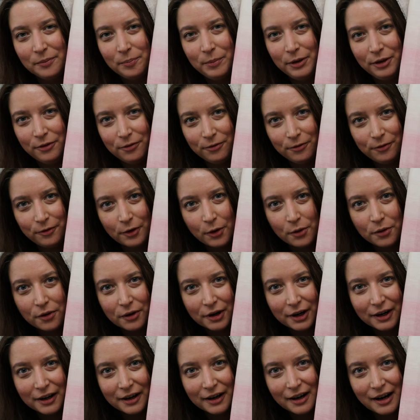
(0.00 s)

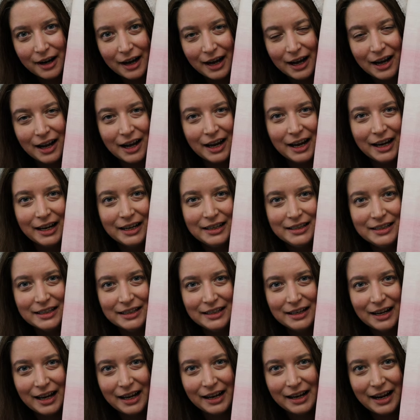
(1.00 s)
Before, I
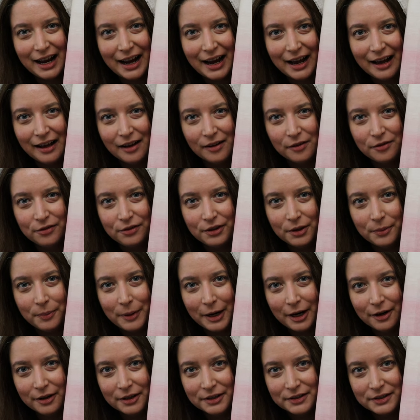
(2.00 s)
did not have the
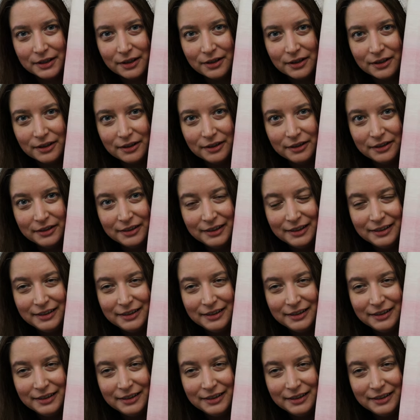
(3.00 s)
parasol